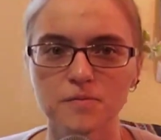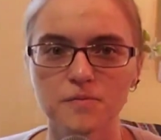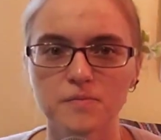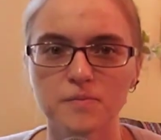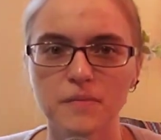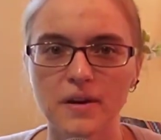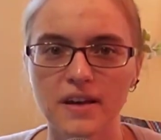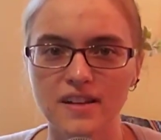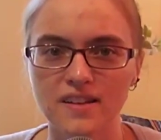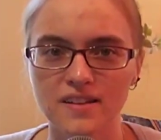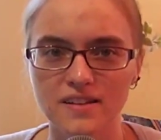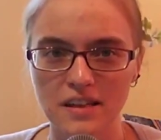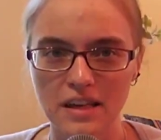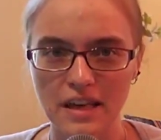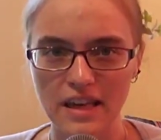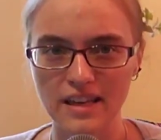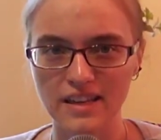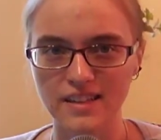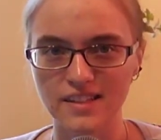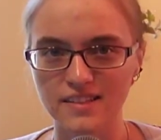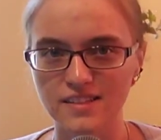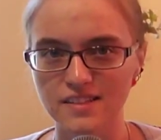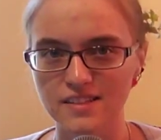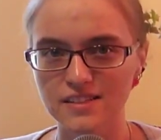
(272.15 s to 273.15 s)
male
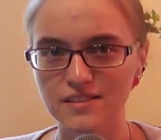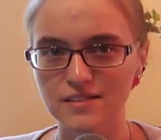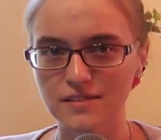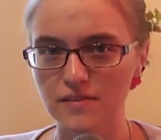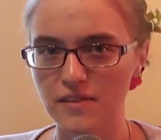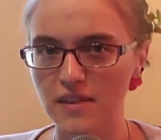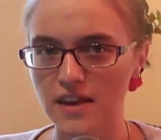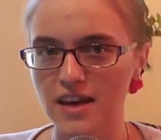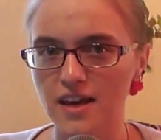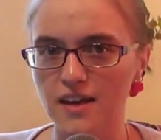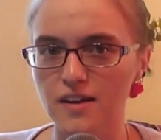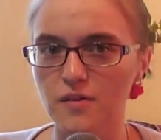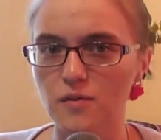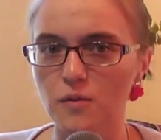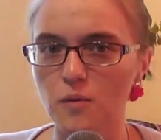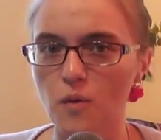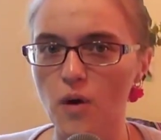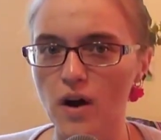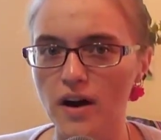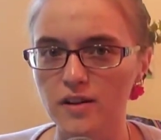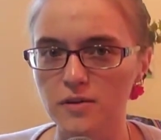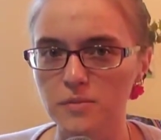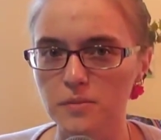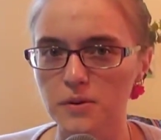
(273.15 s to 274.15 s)
gaze that
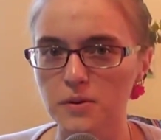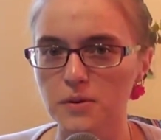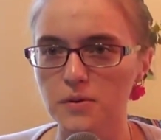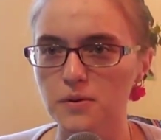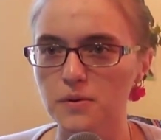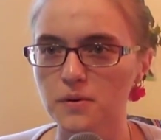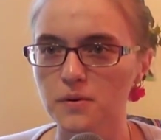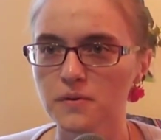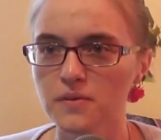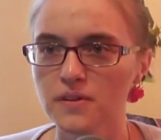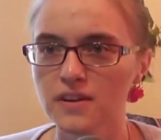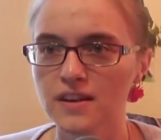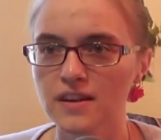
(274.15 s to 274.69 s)
Wildbow